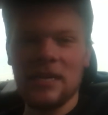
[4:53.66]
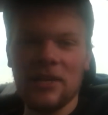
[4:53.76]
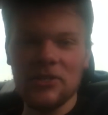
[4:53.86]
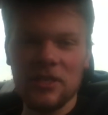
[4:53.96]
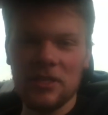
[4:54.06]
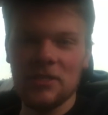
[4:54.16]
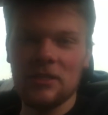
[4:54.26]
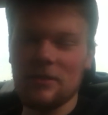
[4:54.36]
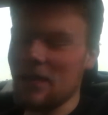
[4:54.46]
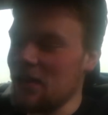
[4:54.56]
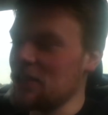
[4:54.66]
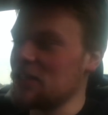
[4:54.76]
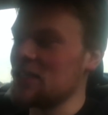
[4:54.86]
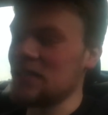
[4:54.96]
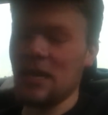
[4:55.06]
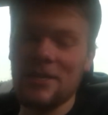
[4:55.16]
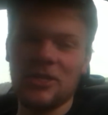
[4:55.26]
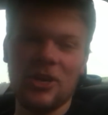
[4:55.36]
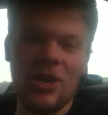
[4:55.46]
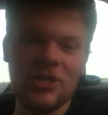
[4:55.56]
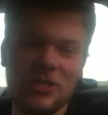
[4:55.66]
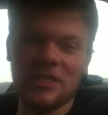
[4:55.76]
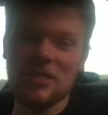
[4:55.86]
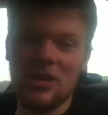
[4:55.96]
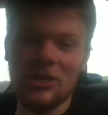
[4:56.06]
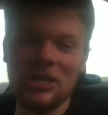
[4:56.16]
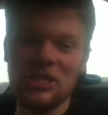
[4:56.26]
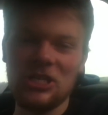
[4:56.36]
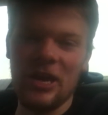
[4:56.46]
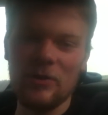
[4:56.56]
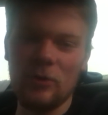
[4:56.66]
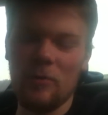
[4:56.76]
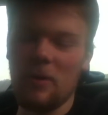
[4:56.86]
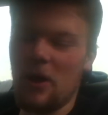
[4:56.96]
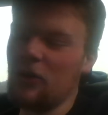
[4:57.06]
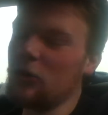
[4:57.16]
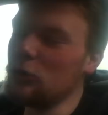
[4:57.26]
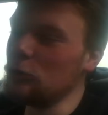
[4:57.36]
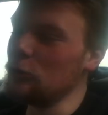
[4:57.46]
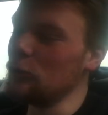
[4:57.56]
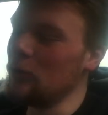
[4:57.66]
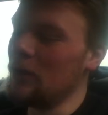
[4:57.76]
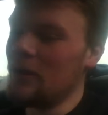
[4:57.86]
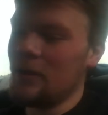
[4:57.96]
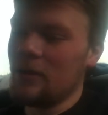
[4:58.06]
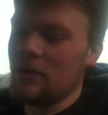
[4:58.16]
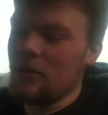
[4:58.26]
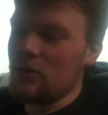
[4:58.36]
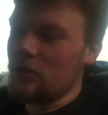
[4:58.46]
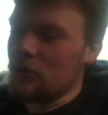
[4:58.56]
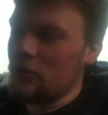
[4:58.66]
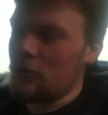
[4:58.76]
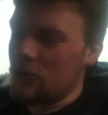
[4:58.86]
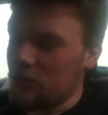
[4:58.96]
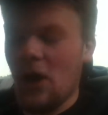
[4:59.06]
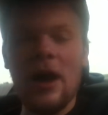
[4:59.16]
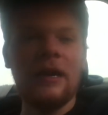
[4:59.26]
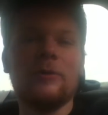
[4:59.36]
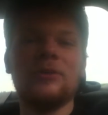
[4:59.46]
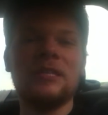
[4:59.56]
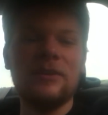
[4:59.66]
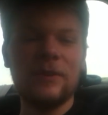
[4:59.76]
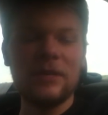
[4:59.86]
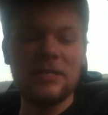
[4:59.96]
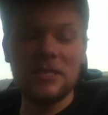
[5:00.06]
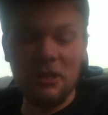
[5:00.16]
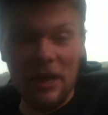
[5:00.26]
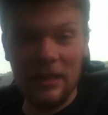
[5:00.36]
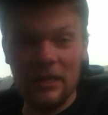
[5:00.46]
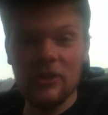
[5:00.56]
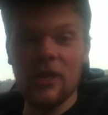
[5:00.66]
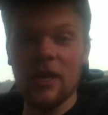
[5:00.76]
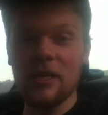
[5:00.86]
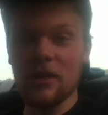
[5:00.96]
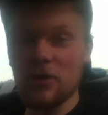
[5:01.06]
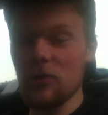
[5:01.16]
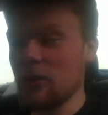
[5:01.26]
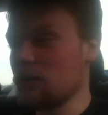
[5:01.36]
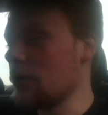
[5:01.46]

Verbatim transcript: stages. This they stage caution suck in general, but who thought it was even slightly a good idea to do it